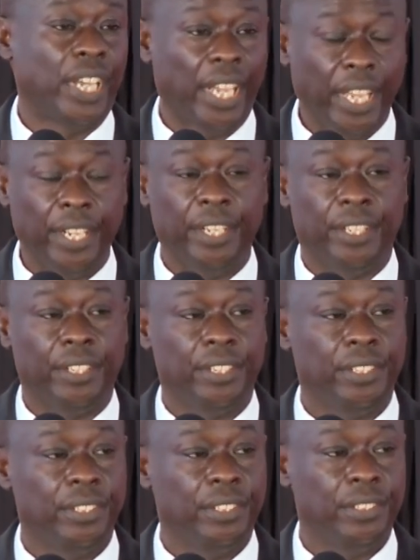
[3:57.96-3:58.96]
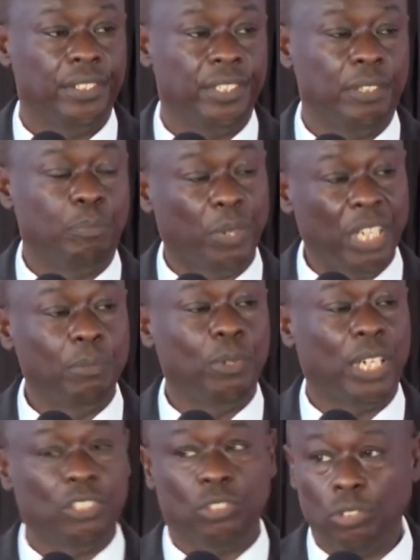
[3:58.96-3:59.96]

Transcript: And the Bible has